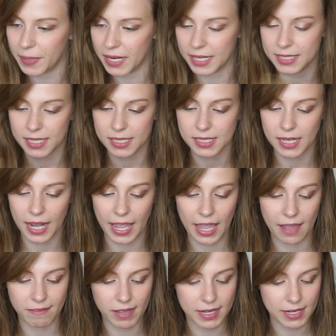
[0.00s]
but it doesn't
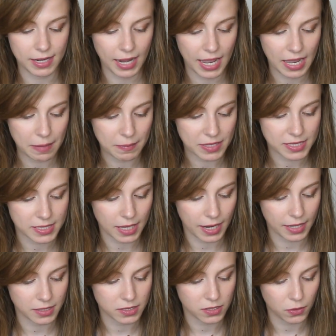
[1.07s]
have a name
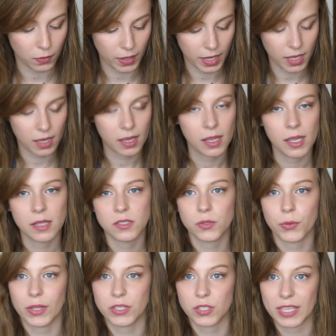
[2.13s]
assigned to it.
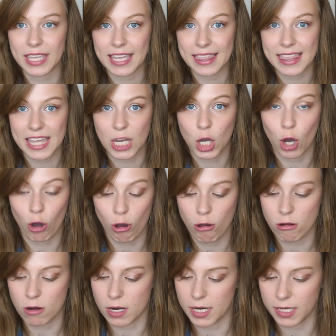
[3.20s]
So let's get the
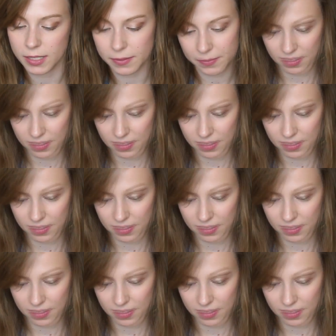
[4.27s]
card.